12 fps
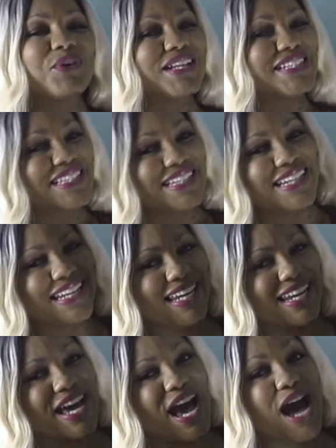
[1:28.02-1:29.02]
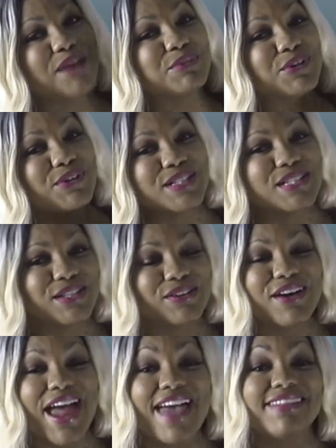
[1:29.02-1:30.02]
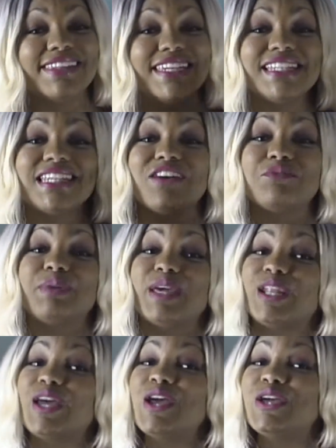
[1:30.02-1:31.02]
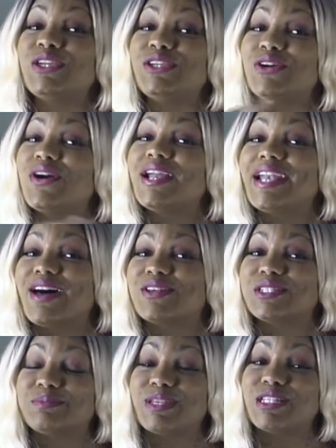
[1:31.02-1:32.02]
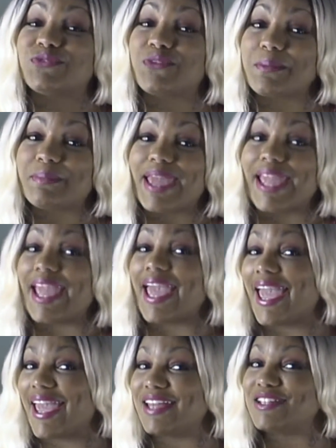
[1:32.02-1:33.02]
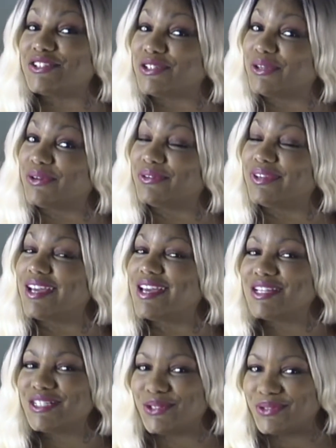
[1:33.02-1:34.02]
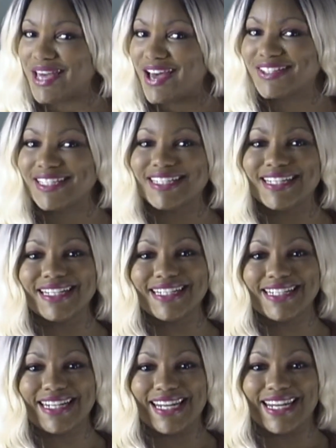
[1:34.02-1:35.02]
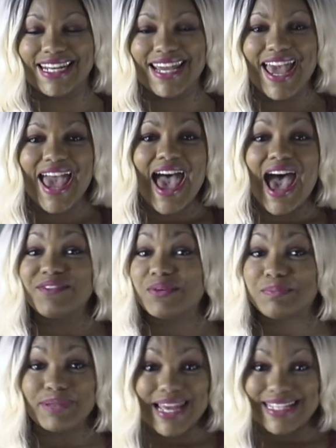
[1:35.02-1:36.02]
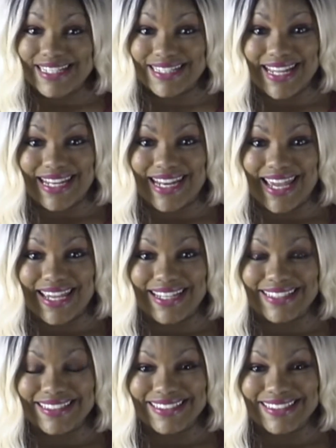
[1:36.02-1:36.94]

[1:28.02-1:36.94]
once again, I'm Crystal, and these have been your announcements for May and June 2016. Have a blessed Sunday.